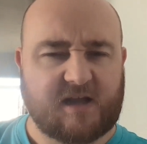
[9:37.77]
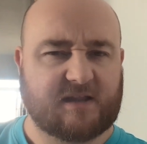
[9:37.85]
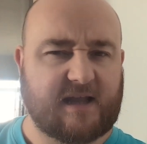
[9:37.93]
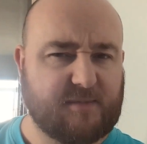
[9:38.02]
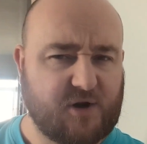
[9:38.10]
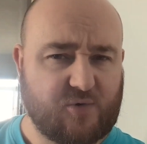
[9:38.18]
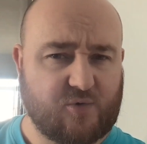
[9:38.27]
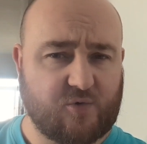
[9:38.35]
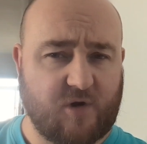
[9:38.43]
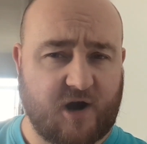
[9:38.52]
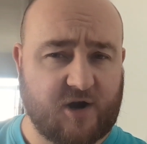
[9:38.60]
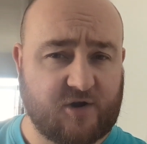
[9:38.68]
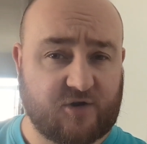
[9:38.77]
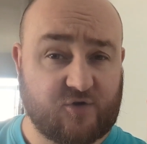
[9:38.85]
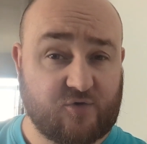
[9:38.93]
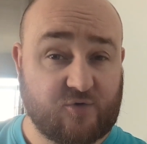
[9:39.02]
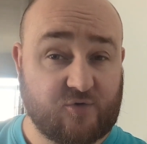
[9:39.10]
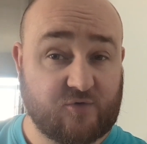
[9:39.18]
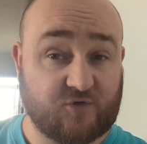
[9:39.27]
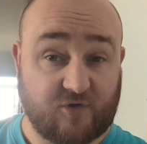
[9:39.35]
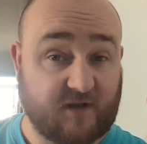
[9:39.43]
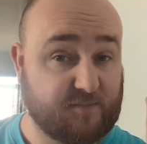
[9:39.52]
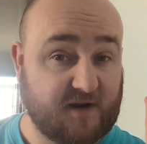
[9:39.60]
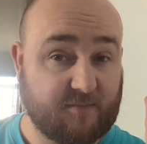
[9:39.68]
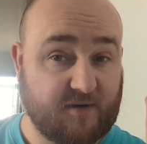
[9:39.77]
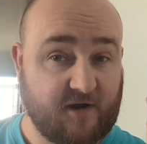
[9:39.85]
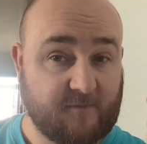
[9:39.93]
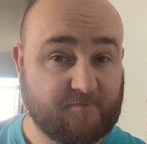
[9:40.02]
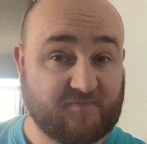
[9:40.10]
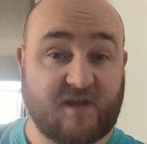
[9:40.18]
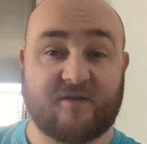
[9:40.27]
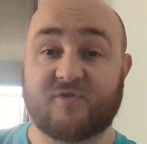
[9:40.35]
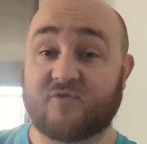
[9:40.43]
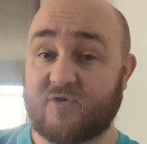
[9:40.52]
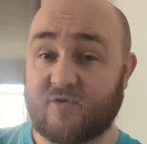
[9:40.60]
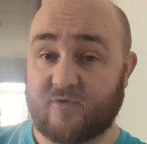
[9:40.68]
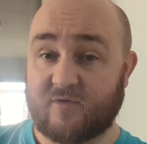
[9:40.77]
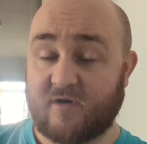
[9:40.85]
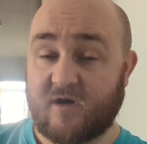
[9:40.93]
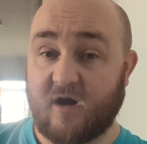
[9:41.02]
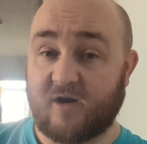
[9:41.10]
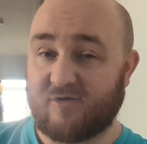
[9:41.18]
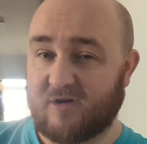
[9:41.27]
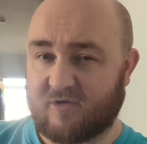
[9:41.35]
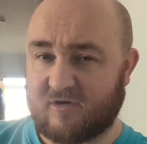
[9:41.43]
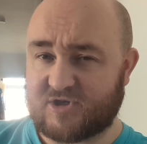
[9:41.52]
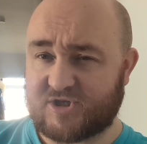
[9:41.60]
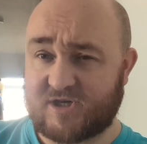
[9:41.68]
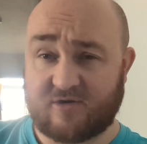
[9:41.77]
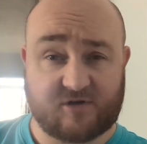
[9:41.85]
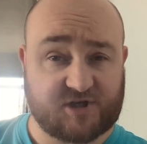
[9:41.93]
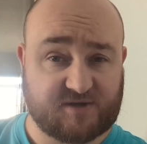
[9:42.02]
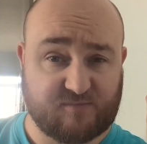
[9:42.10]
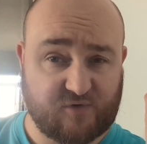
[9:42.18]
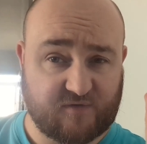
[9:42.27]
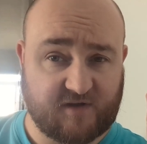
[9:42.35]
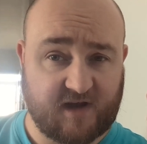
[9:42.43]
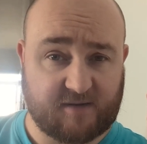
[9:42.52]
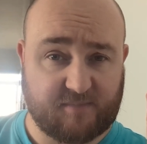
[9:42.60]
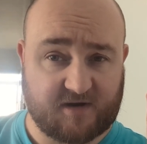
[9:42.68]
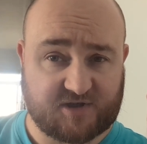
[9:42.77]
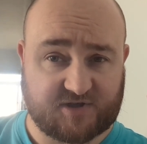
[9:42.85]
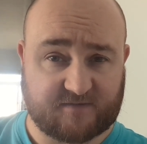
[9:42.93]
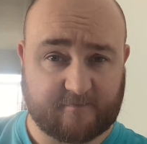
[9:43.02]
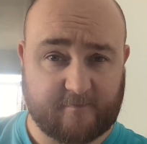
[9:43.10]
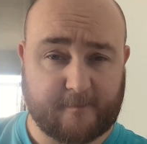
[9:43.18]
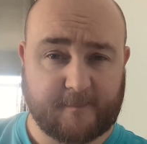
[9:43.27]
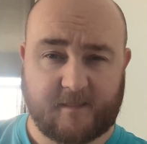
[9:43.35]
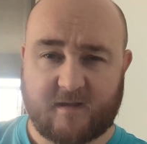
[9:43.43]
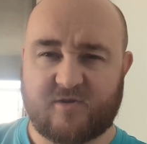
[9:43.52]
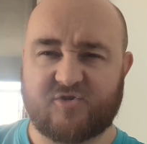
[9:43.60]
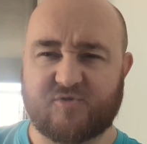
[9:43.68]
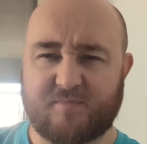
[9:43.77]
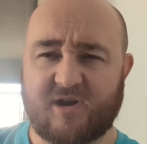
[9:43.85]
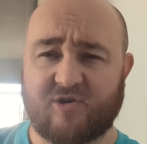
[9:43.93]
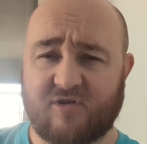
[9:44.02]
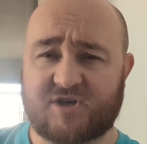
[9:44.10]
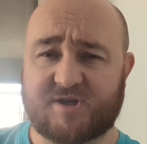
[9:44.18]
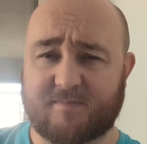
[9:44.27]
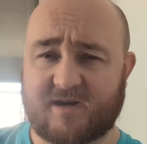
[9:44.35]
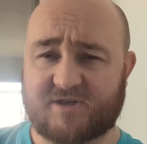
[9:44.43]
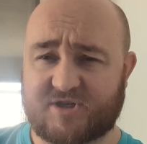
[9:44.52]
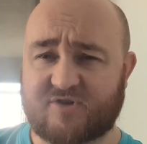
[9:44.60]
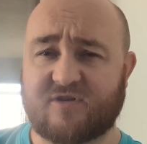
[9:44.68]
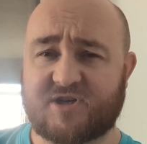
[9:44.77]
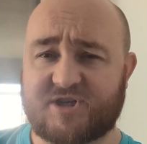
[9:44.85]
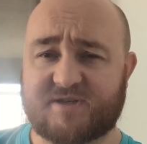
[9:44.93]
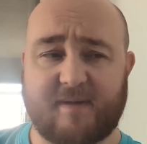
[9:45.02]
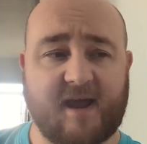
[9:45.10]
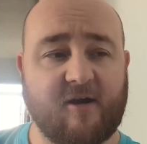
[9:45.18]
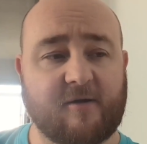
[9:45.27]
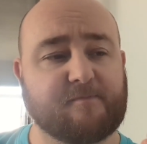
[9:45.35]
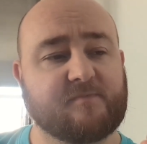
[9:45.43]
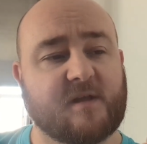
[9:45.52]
Let me know, do you like peanut butter? If you do, are you a crunchy or a smooth kind of person? You should be a crunchy person. Crunchy's better.